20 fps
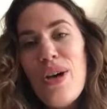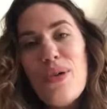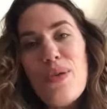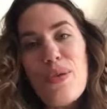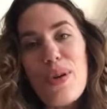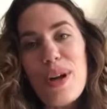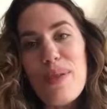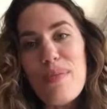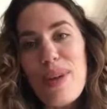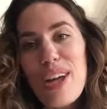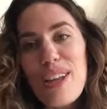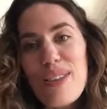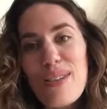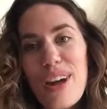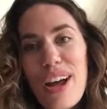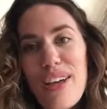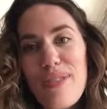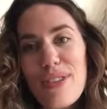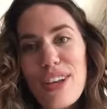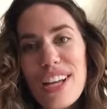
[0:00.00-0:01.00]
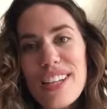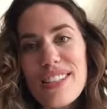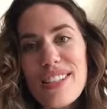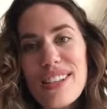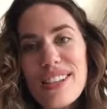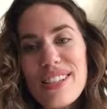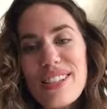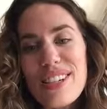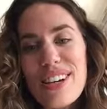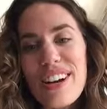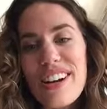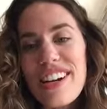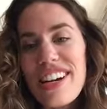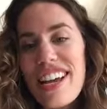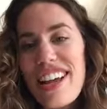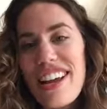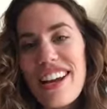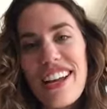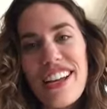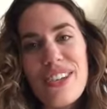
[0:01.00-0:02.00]
when my Thrive consult started,
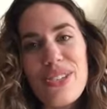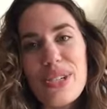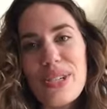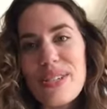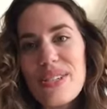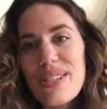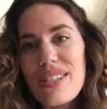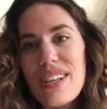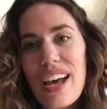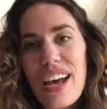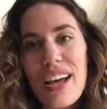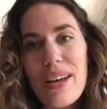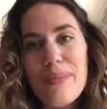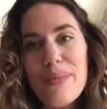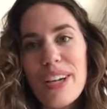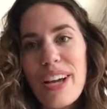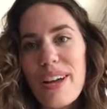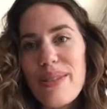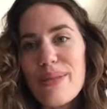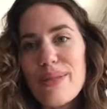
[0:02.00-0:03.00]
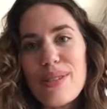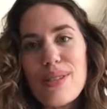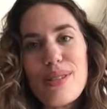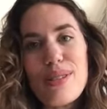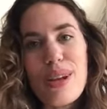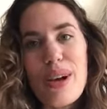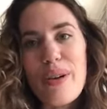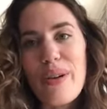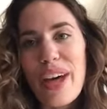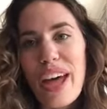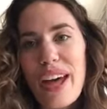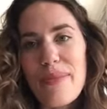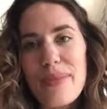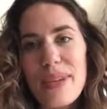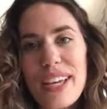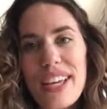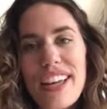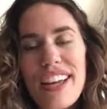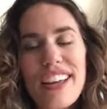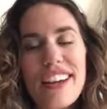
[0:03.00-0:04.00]
and I just sobbed. I was so
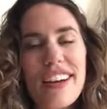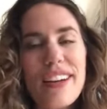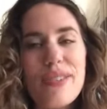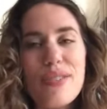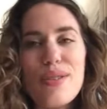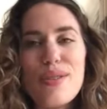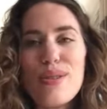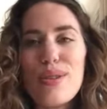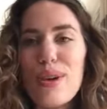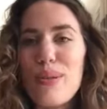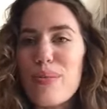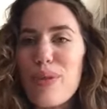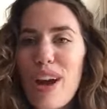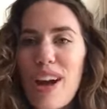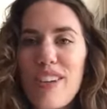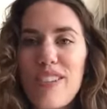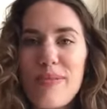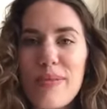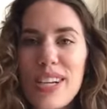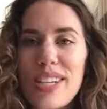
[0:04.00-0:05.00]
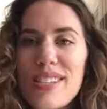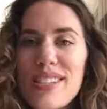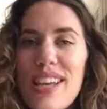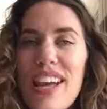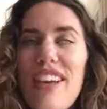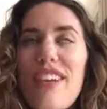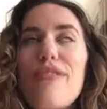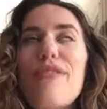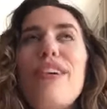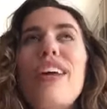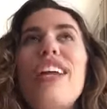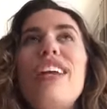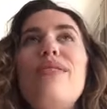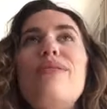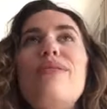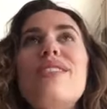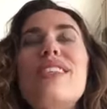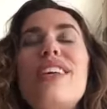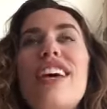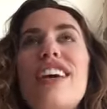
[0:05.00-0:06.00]
happy and I'm so proud of myself. And it
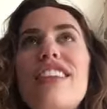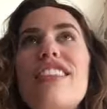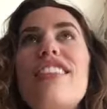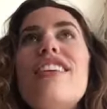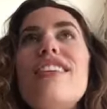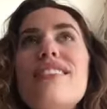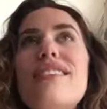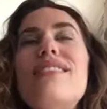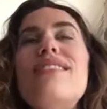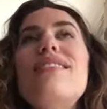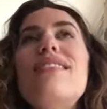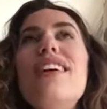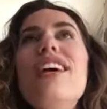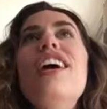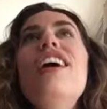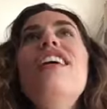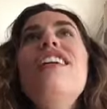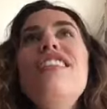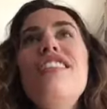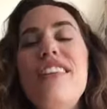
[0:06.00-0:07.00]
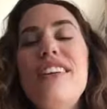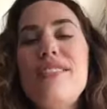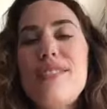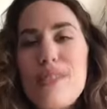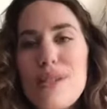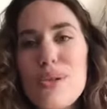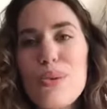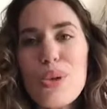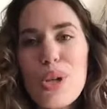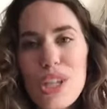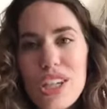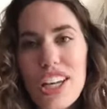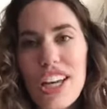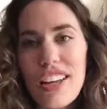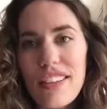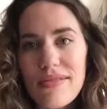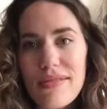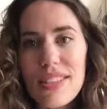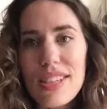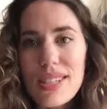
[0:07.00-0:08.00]
was like, this is
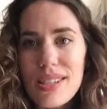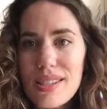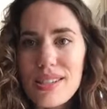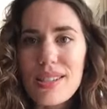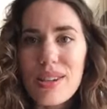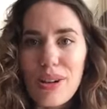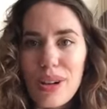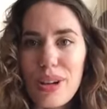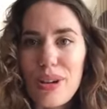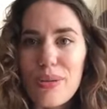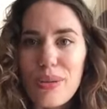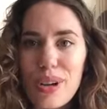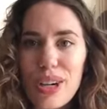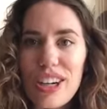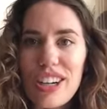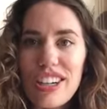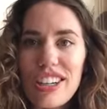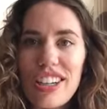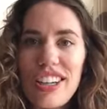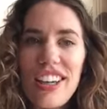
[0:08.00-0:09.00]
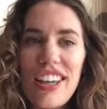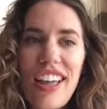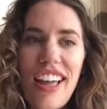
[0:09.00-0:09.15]
working. This is going to work.